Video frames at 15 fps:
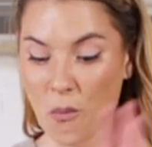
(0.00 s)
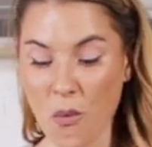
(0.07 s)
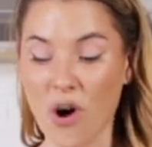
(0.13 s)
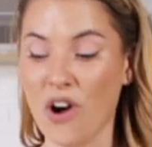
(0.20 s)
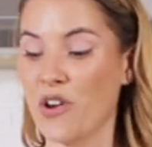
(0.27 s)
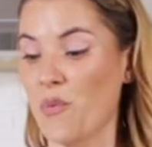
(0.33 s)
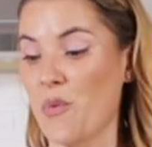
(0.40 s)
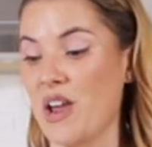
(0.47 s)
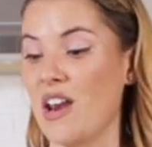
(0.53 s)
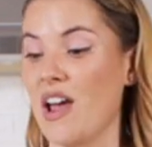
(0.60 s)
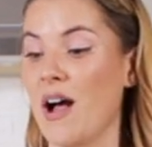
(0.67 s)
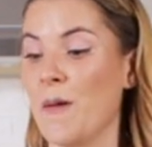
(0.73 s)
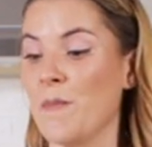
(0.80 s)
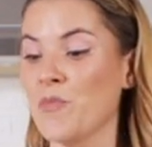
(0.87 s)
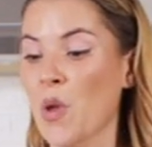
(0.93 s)
What a
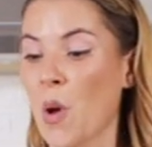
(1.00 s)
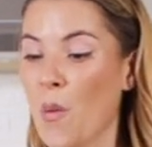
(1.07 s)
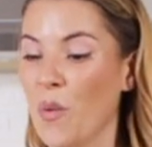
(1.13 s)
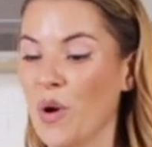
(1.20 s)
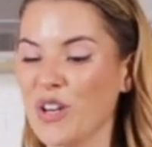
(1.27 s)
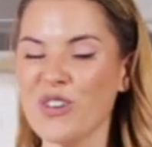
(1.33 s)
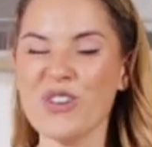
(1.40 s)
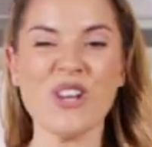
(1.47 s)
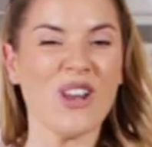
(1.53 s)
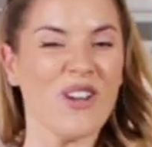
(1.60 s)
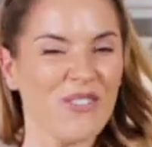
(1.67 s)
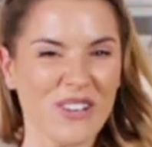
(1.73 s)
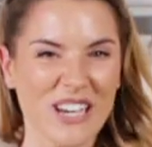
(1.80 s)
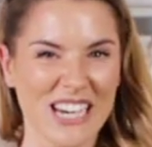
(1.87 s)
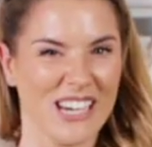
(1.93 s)
winner. What a
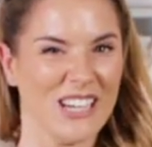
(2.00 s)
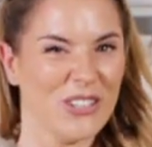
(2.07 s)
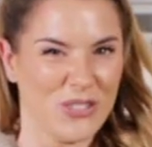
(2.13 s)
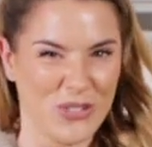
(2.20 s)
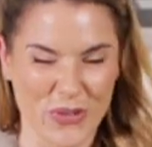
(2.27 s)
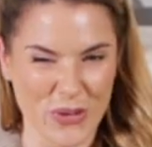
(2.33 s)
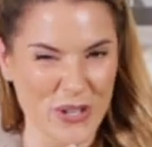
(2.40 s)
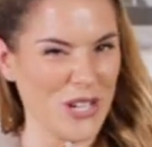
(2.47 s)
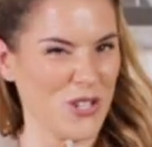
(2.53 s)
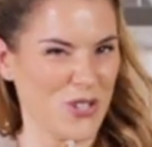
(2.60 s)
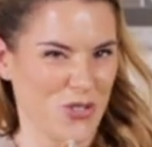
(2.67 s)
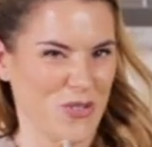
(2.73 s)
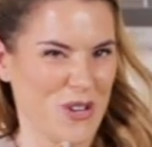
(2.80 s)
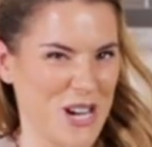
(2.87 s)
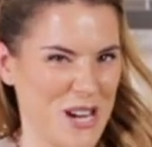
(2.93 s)
lovely little naughty
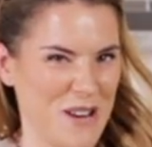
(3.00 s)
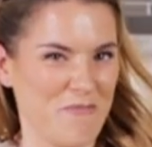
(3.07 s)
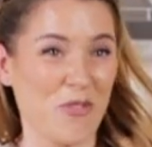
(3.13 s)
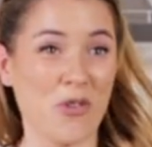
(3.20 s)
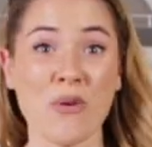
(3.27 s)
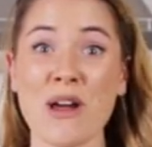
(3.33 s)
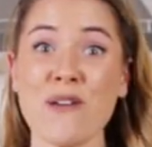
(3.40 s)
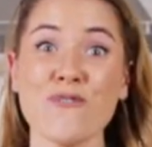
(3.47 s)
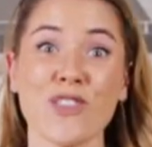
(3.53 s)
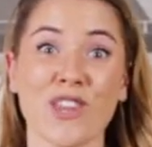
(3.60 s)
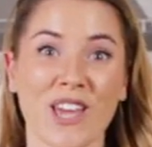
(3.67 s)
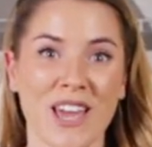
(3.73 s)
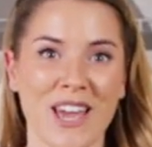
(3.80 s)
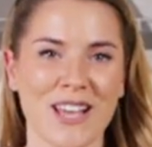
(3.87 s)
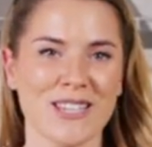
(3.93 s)
treat. Great for the
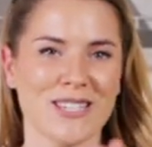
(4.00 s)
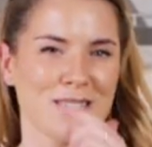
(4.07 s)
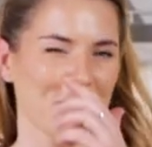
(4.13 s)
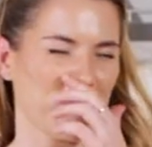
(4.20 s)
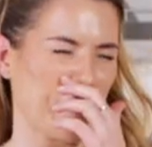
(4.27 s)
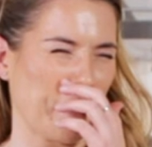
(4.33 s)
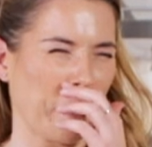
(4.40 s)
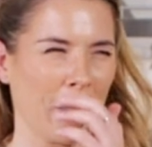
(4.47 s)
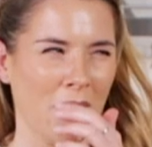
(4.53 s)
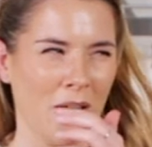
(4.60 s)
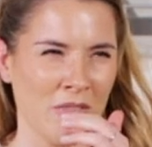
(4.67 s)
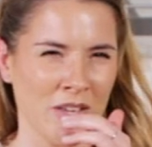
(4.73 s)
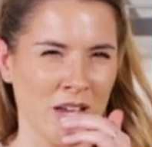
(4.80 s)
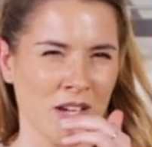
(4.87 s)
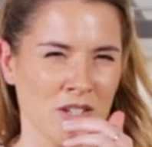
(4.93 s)
kids
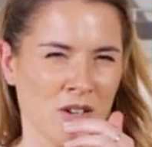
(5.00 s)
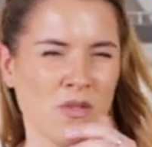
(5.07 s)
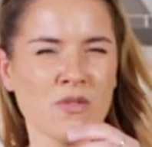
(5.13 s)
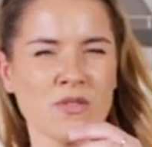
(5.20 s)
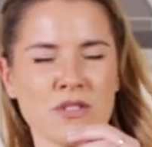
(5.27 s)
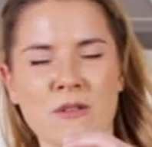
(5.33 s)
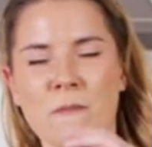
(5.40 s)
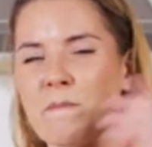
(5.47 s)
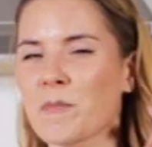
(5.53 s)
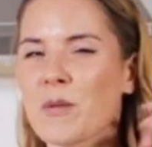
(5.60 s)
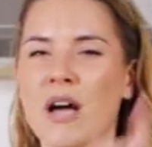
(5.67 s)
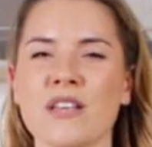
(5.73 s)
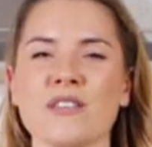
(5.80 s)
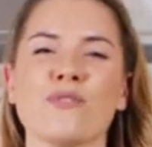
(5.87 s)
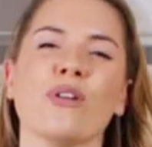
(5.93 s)
and the adults.
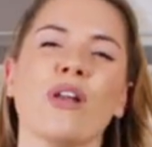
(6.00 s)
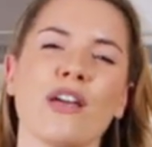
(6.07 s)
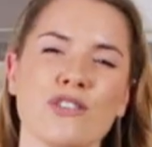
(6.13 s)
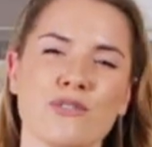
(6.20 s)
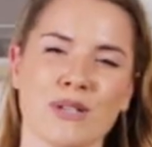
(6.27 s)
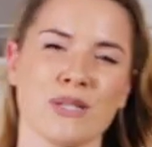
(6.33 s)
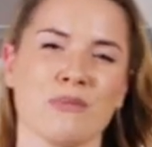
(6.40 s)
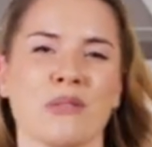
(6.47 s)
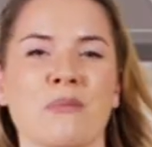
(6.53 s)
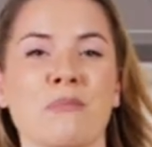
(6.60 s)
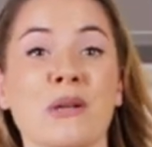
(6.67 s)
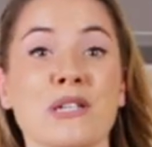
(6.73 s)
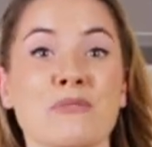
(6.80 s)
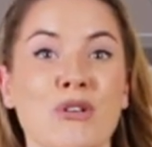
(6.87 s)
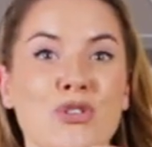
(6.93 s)
Guys, if you like this recipe, then
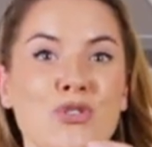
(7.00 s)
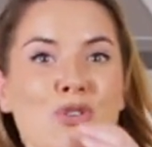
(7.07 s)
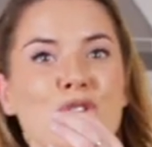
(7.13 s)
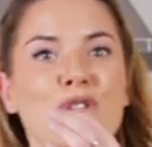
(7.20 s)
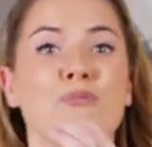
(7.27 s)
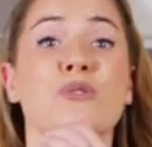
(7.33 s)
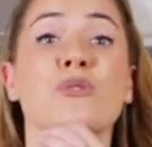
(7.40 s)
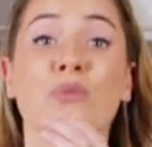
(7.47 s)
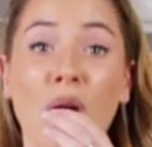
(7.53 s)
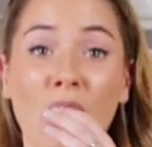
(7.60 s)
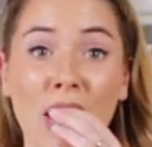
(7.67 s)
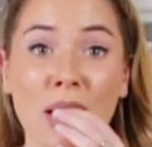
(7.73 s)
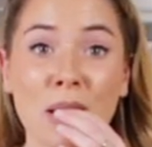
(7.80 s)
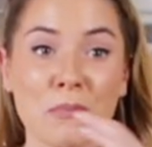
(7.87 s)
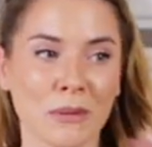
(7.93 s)
please make sure you subscribe.
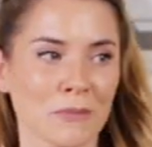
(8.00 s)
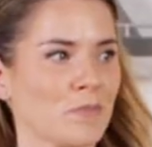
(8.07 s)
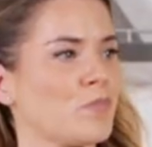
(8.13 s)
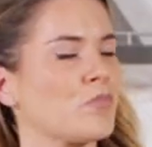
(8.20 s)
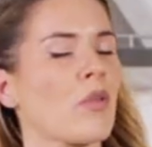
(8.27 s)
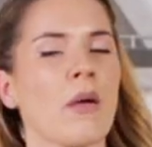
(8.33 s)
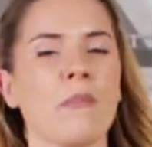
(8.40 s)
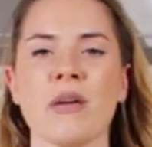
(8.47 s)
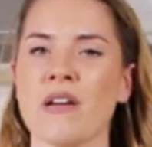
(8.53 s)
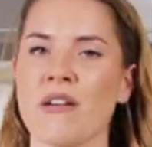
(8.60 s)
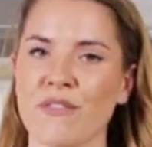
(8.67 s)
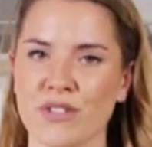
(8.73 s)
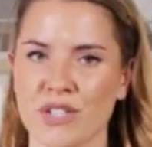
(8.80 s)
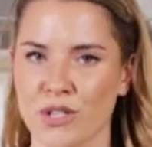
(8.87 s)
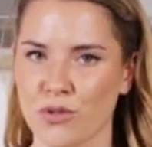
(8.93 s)
I'm here
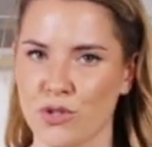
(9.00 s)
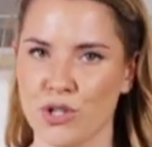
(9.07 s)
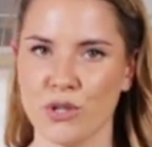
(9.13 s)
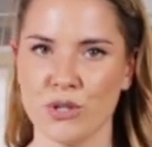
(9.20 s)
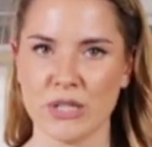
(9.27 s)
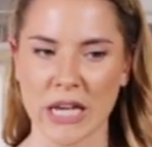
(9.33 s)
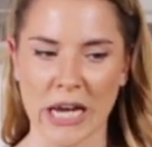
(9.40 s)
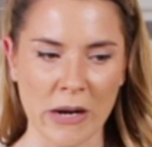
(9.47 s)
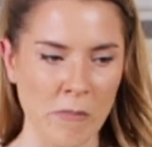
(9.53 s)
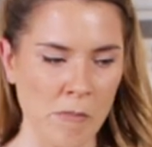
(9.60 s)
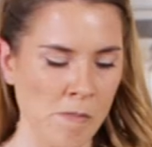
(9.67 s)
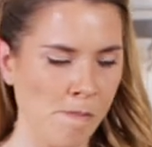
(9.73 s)
every single Tuesday.